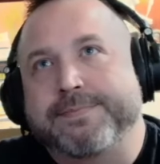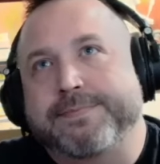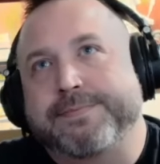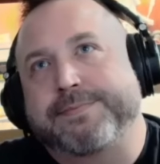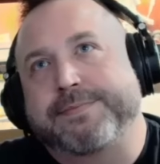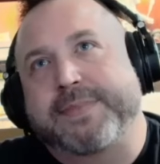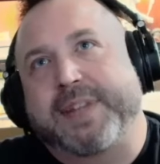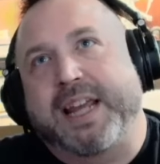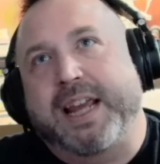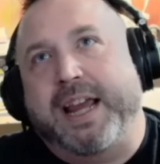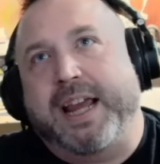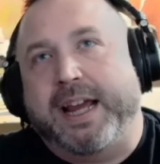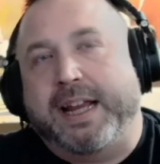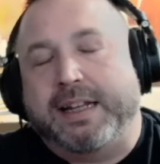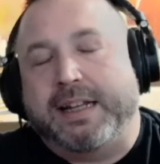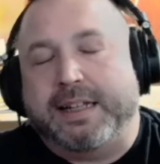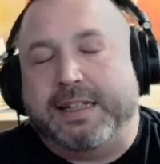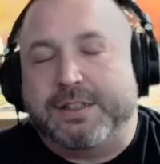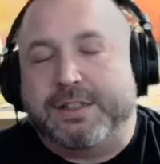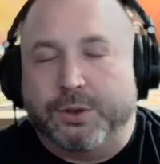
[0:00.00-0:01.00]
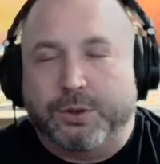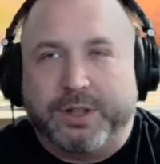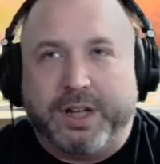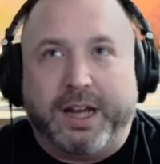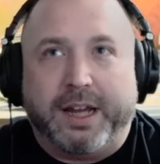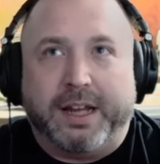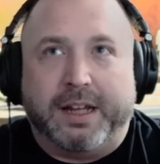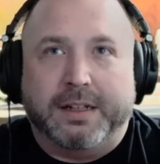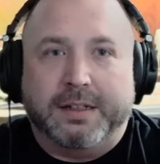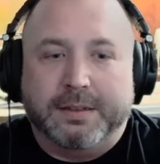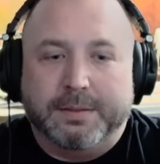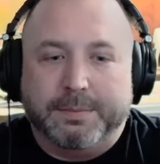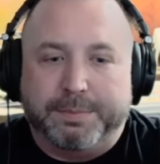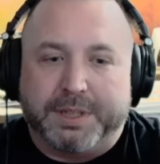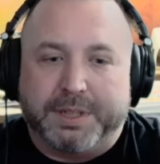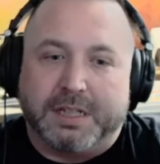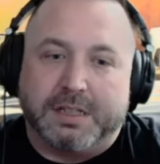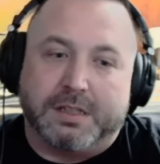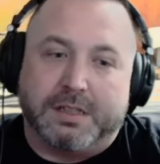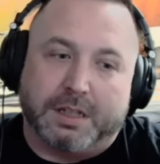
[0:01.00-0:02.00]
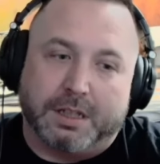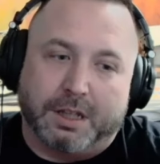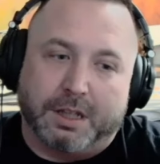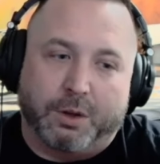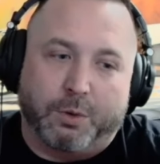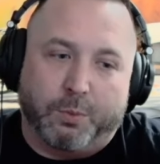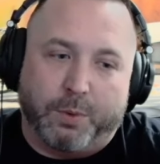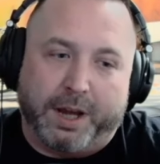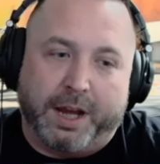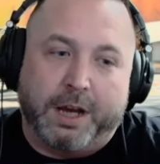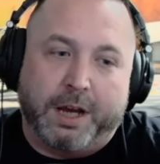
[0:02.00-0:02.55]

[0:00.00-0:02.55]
And it's okay. Because the other way I went